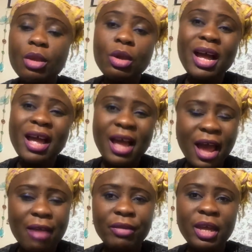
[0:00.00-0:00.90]
you can
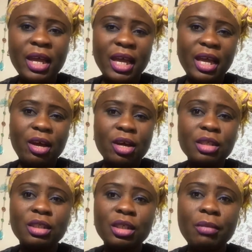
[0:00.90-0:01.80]
have a
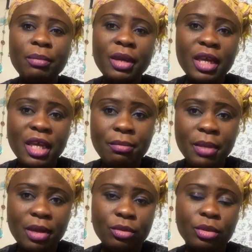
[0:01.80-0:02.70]
custom
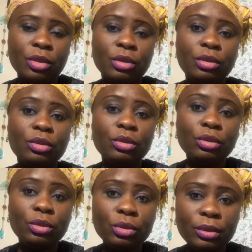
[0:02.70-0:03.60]
email
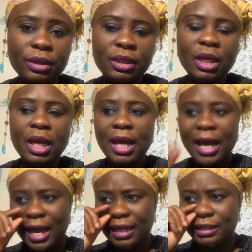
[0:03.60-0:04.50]
to use.
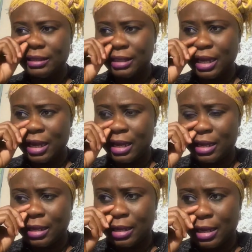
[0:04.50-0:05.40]
And
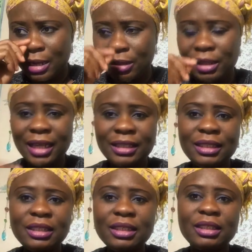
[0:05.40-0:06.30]
another
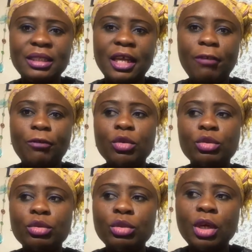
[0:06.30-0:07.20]
thing is, if you
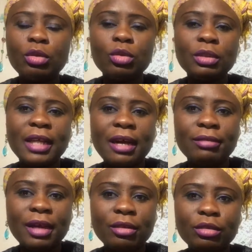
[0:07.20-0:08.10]
do not go
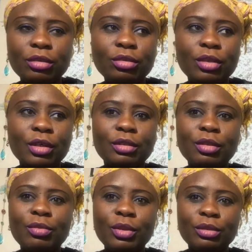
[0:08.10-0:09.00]
that route, you
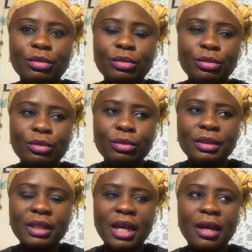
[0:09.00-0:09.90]
also want to
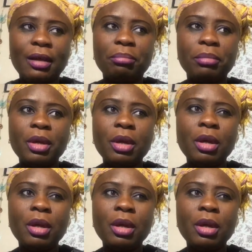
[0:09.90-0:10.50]
use, custom